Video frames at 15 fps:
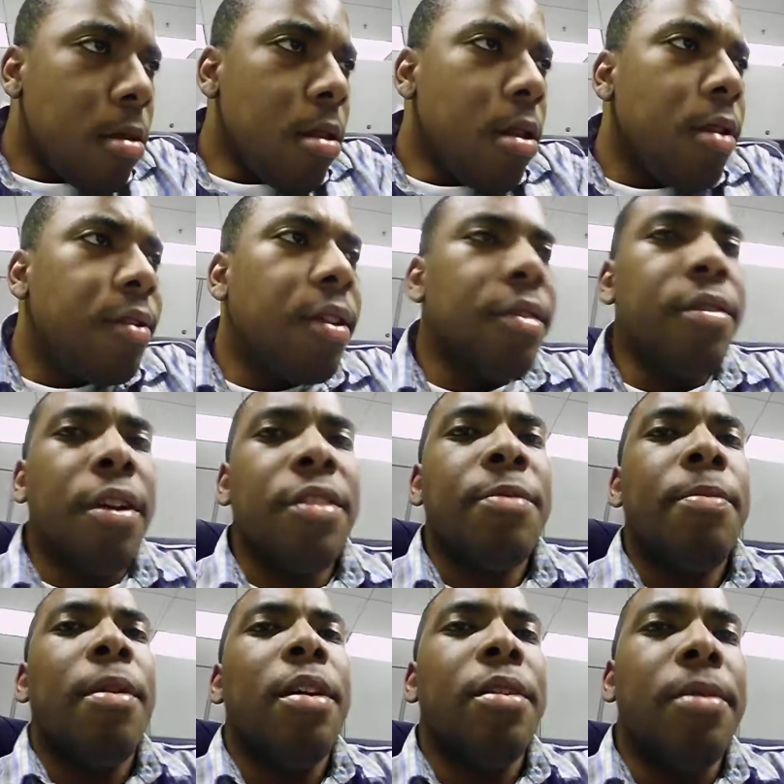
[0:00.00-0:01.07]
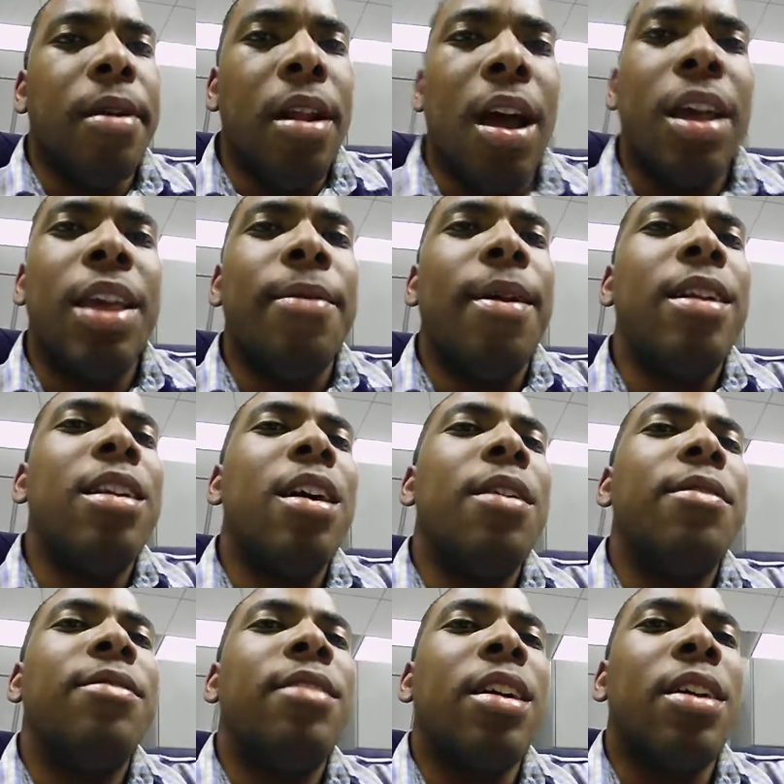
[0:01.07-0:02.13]
So the Sharks are playing great hockey right now.
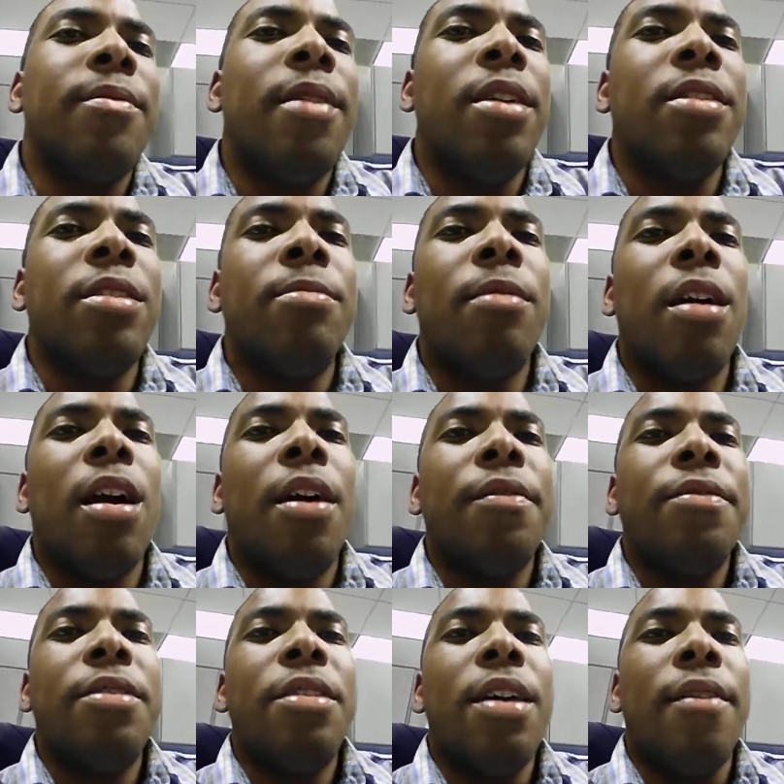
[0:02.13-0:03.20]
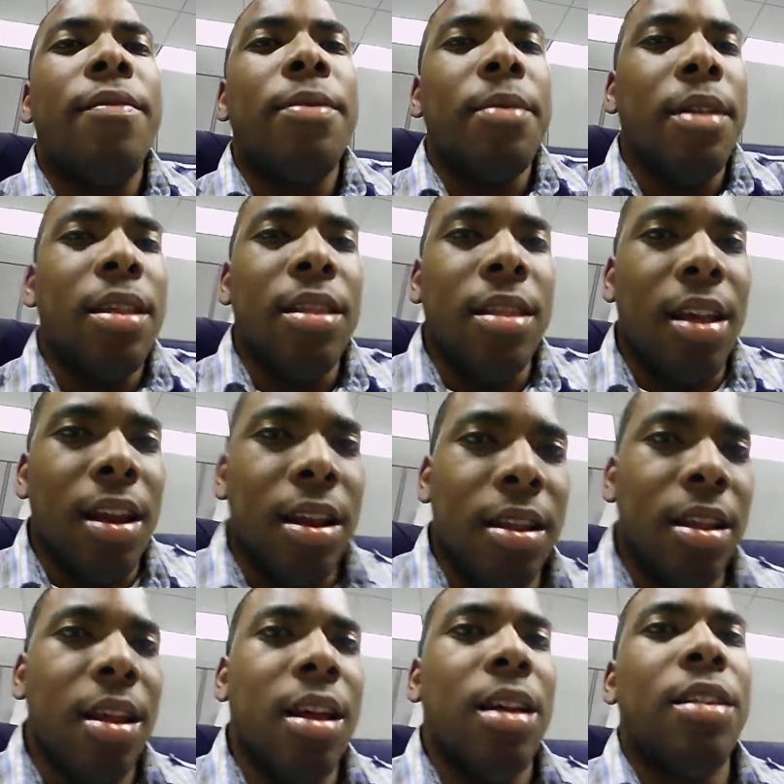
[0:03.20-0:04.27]
Second round of the playoffs, have 3-0 lead on
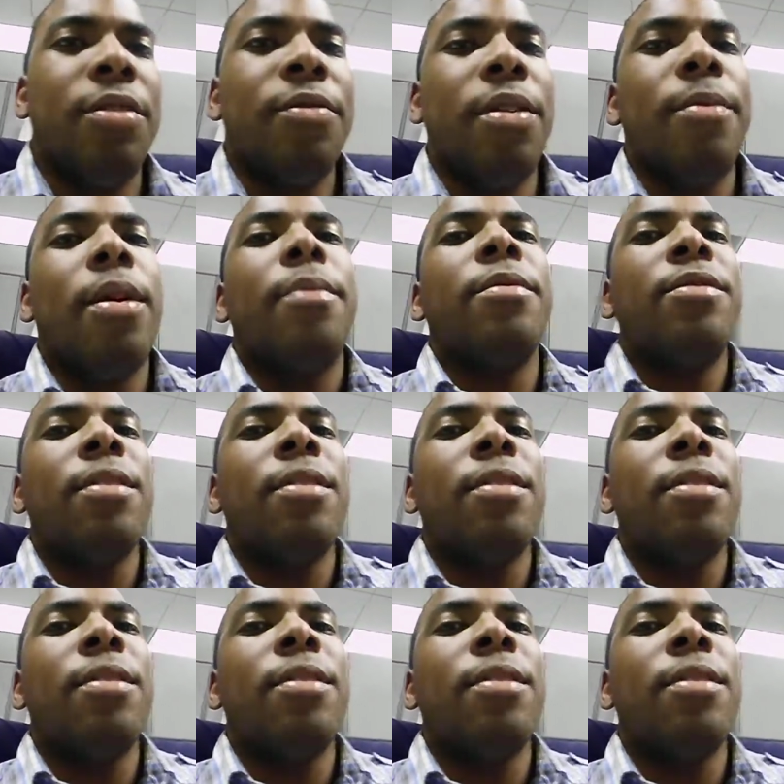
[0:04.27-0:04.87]
the Detroit Red Wings.